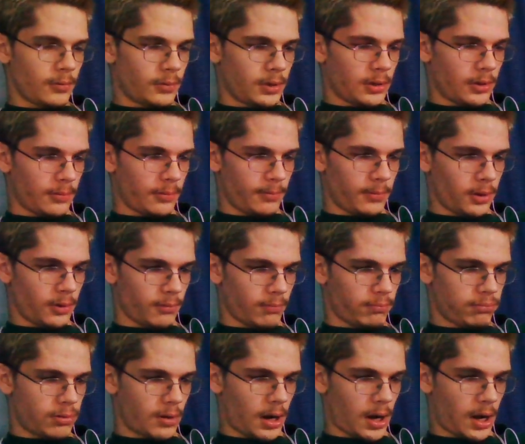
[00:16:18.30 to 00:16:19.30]
Will it be a
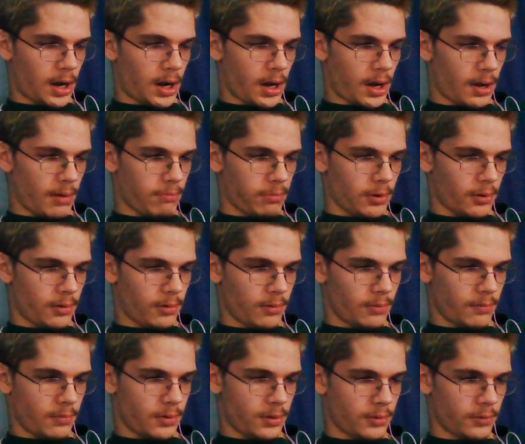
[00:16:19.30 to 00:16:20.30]

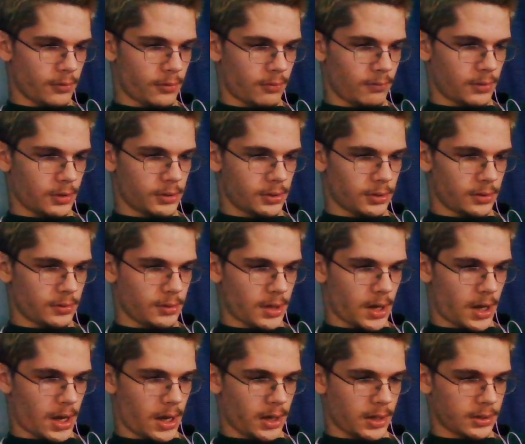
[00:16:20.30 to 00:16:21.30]
problem? So much
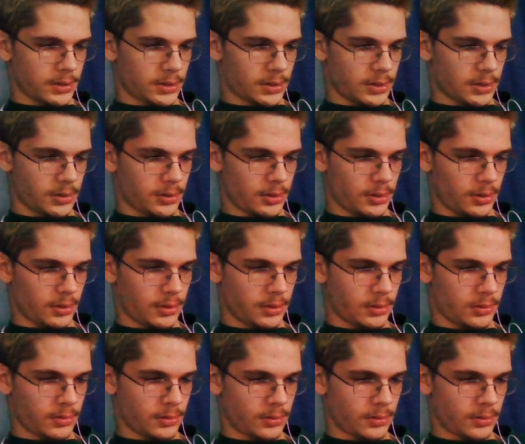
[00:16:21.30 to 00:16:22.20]
exhaustion.